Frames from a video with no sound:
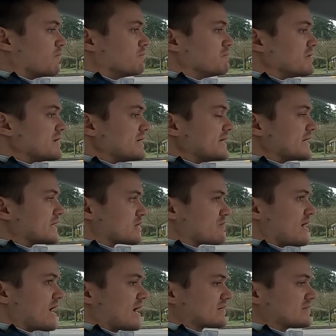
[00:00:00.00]
me
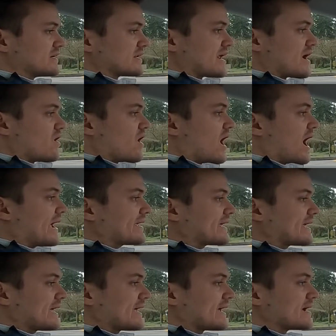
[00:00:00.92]
interacting. Now,
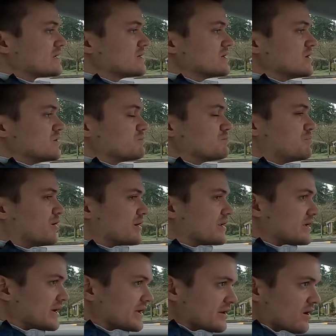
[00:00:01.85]
I can't
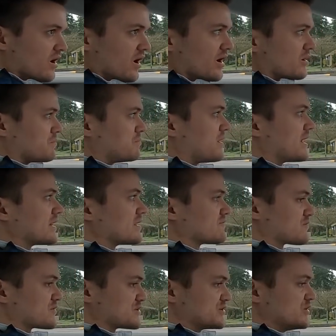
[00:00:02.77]
put it into
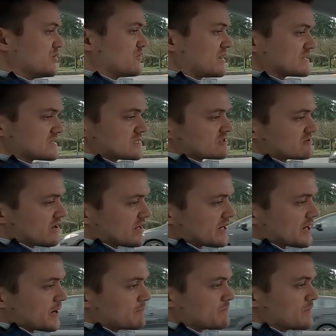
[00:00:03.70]
Autopilot for two reasons
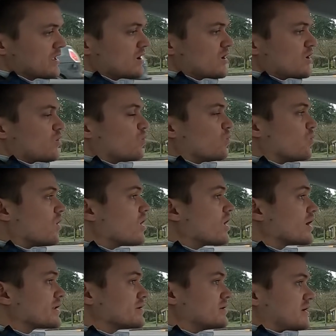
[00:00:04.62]
right now.
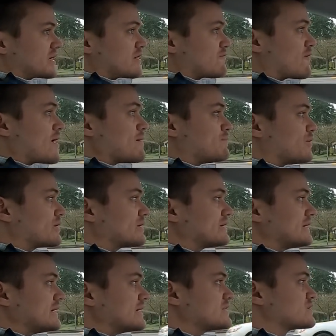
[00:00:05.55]
One, if I
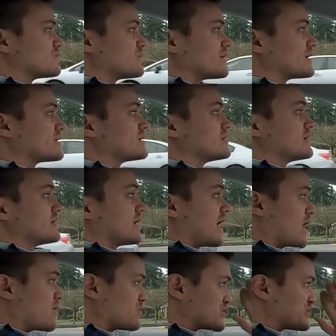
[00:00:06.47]
put it into it,
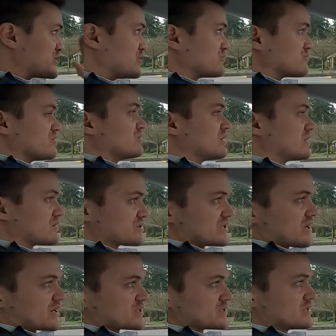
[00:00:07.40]
I would shoot through the
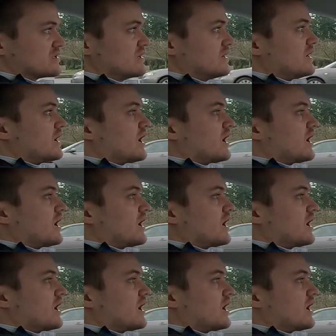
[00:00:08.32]
intersection.